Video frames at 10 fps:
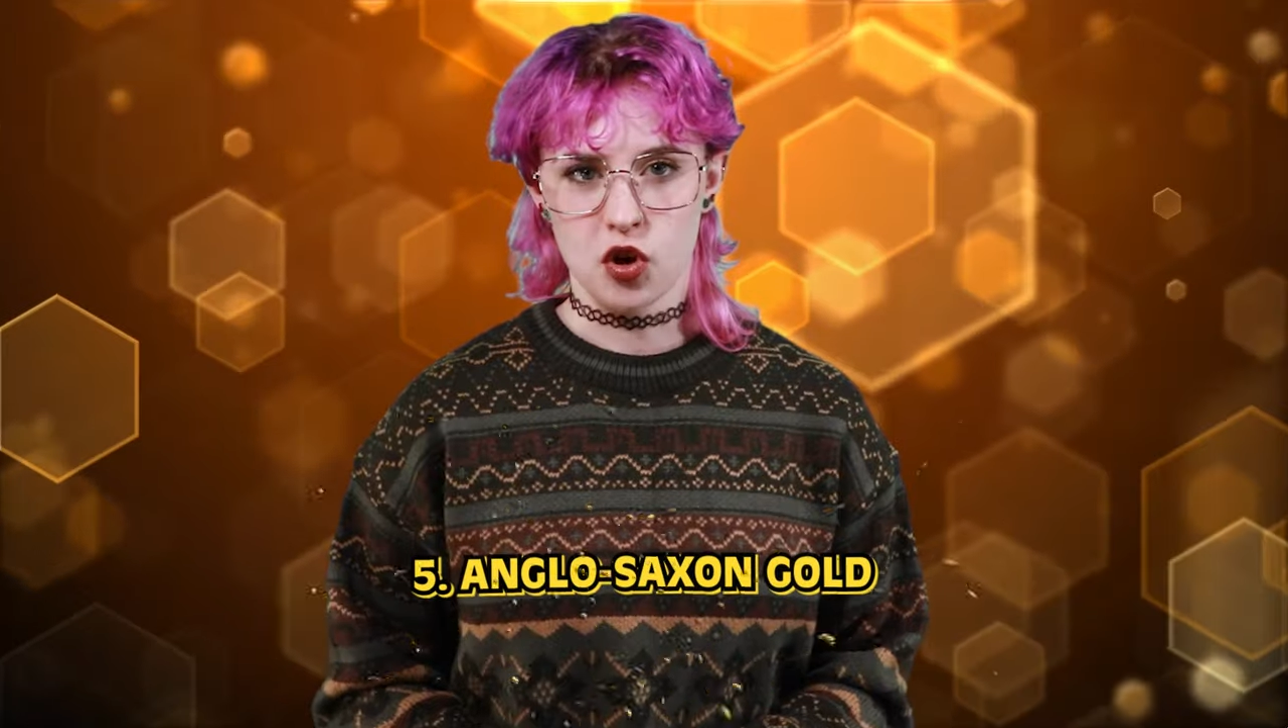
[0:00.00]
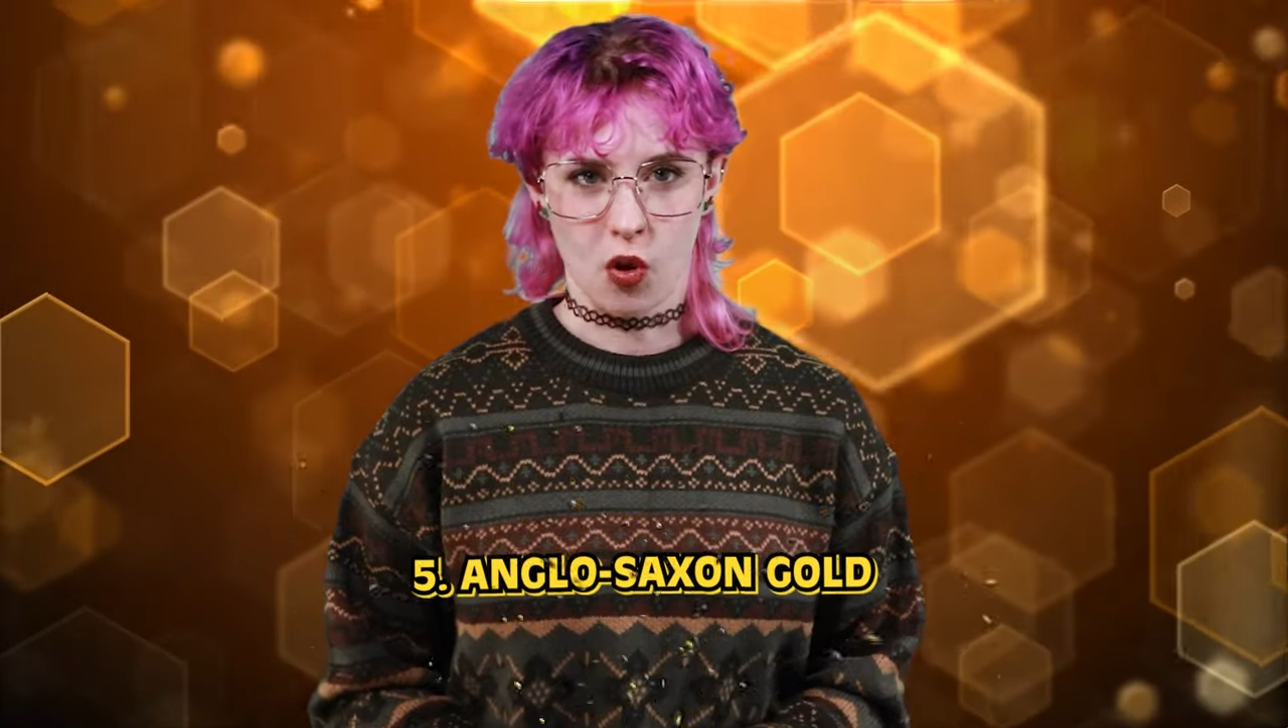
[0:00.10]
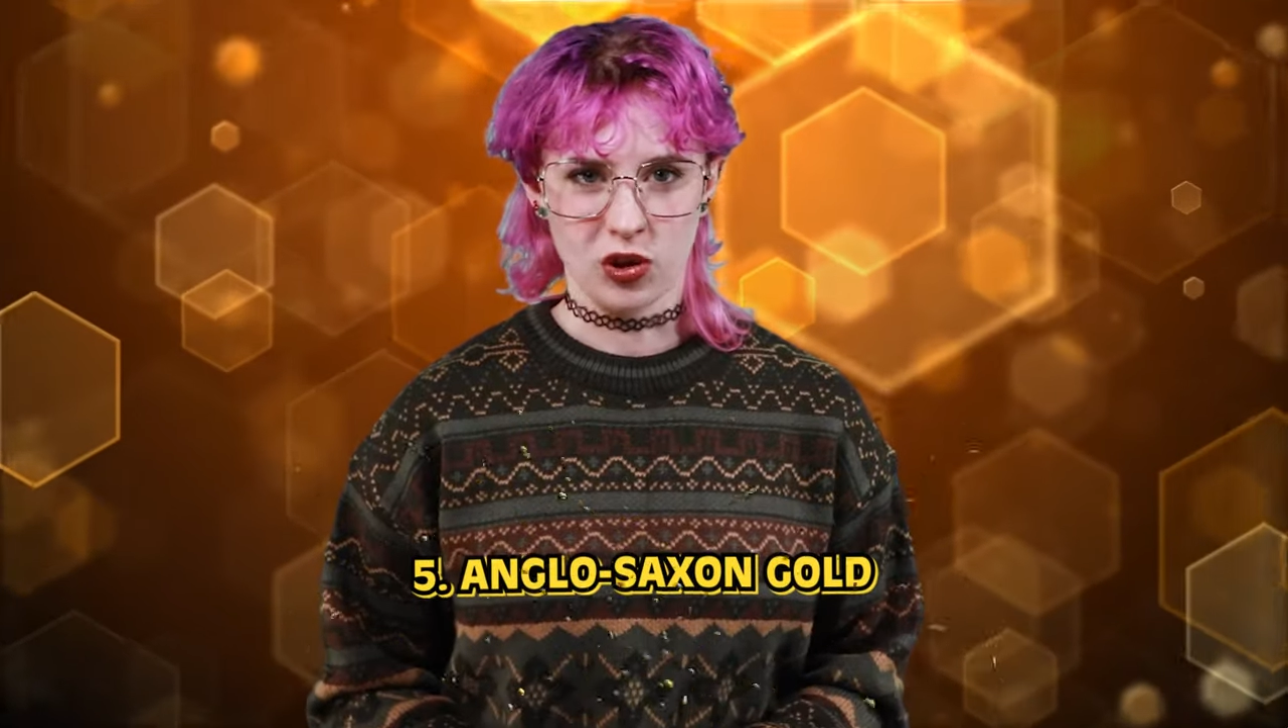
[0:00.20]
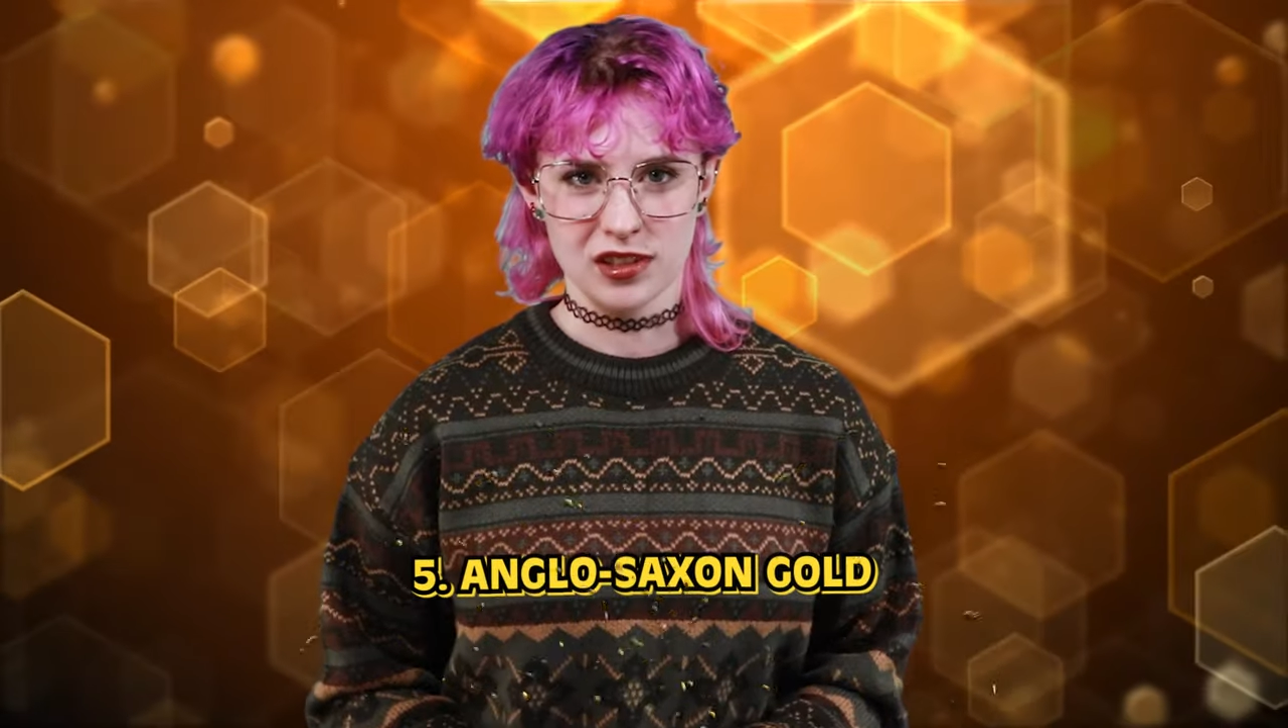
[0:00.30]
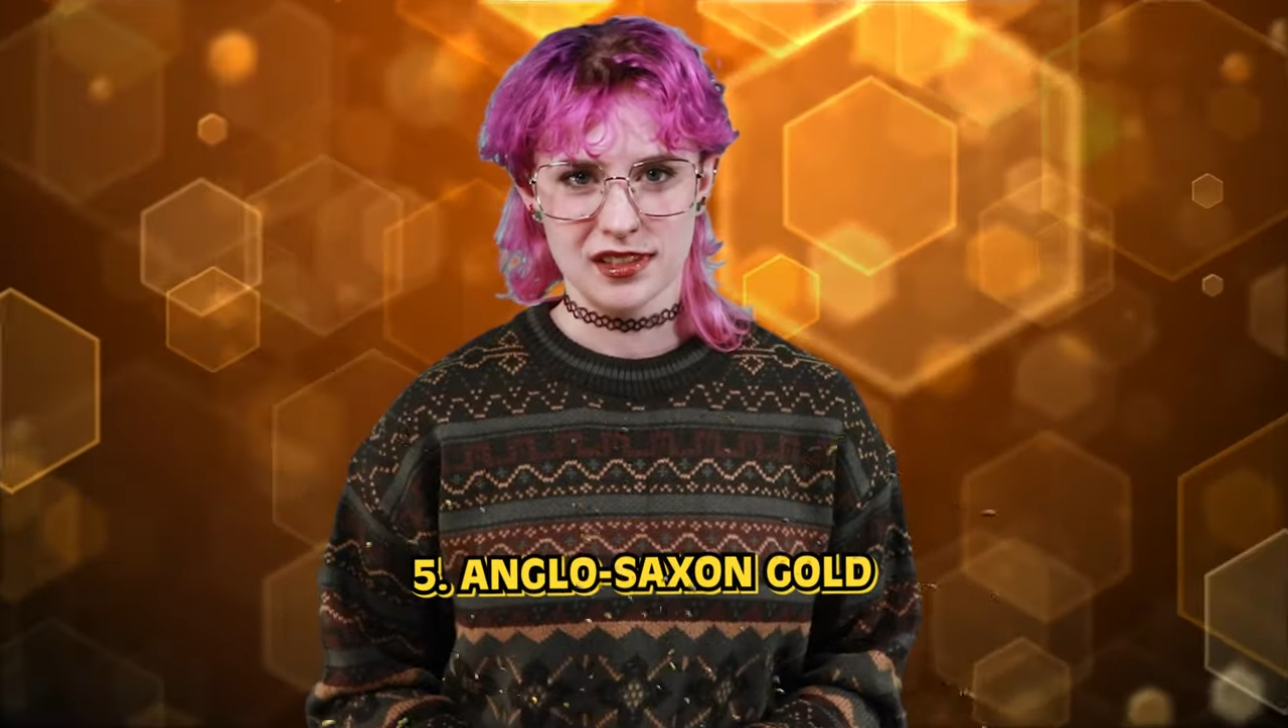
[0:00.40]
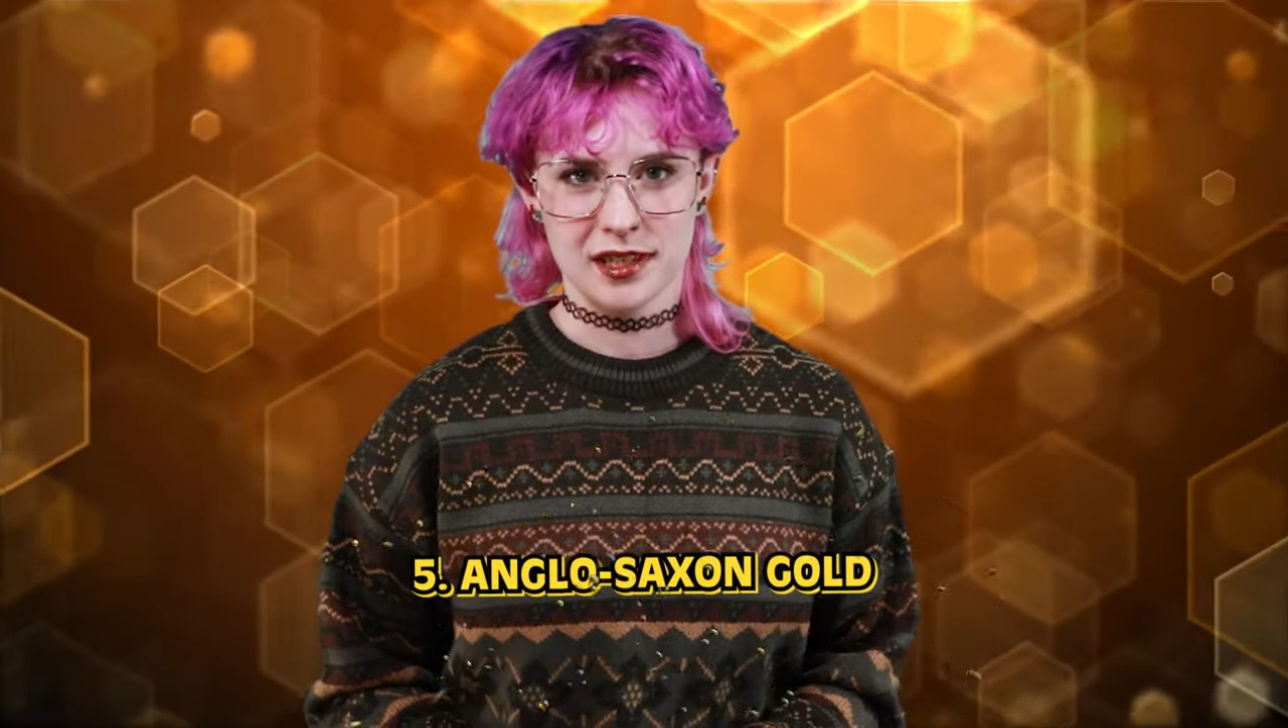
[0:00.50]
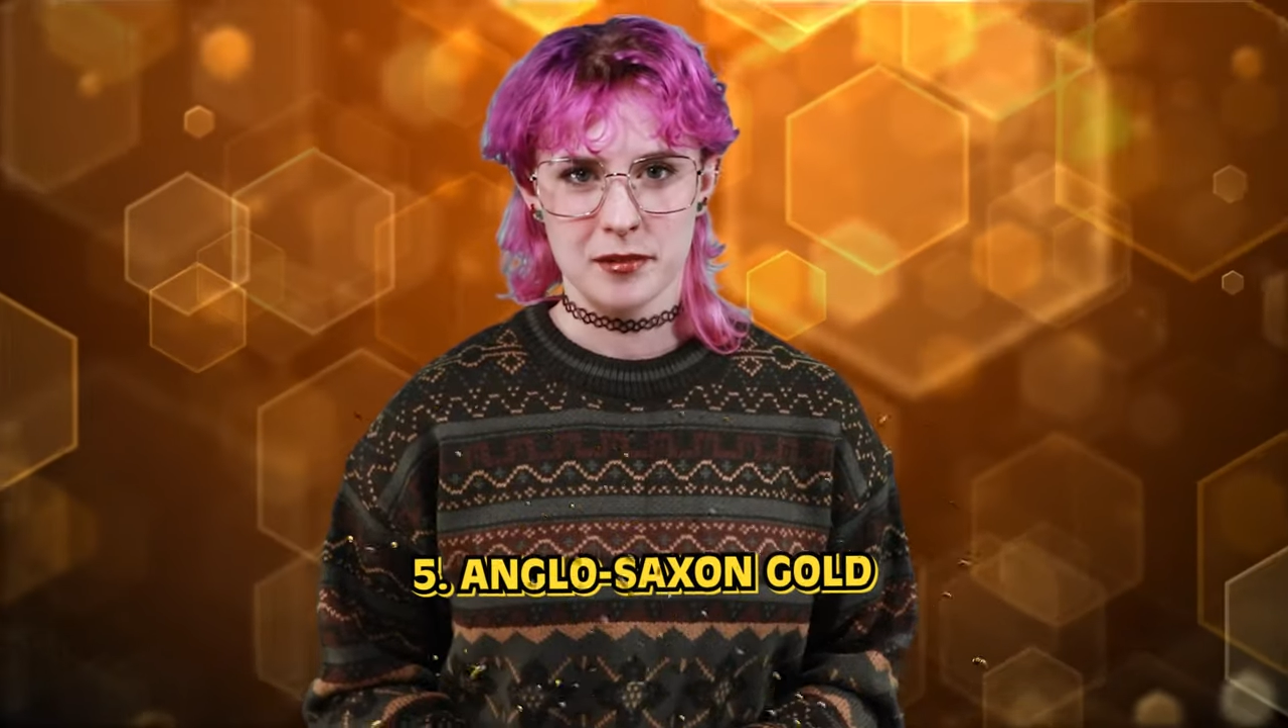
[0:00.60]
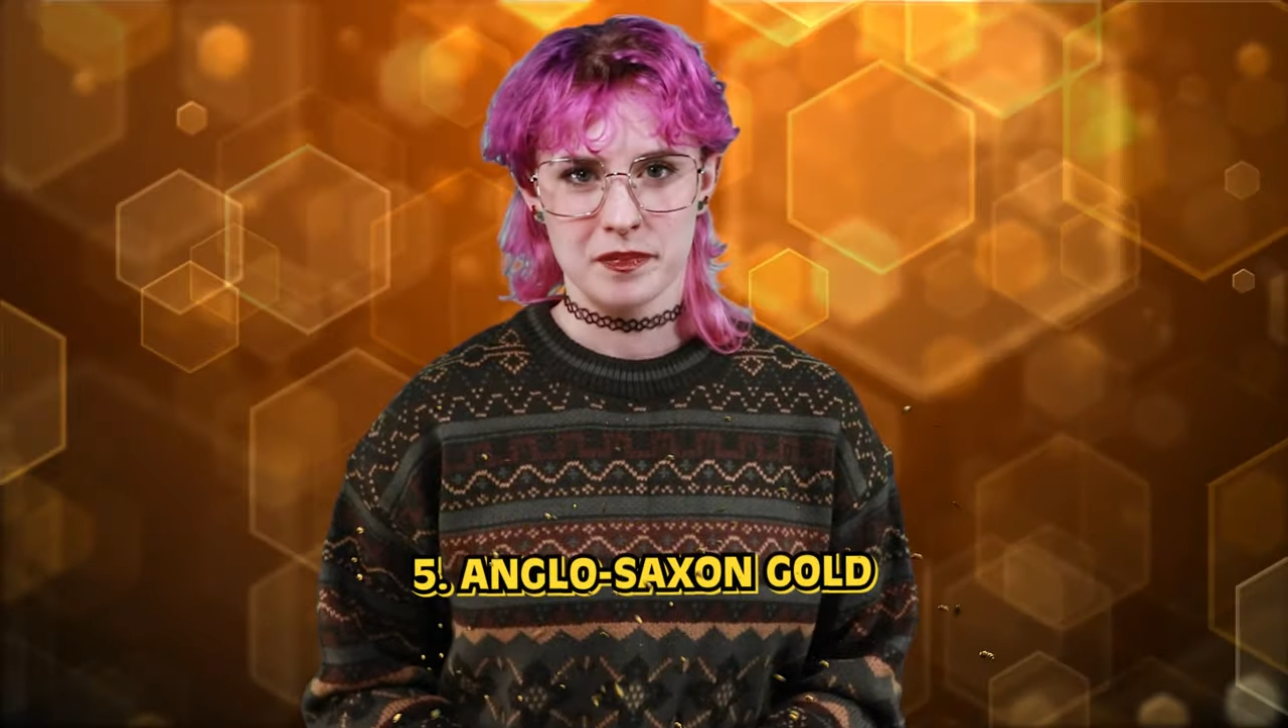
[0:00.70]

gold.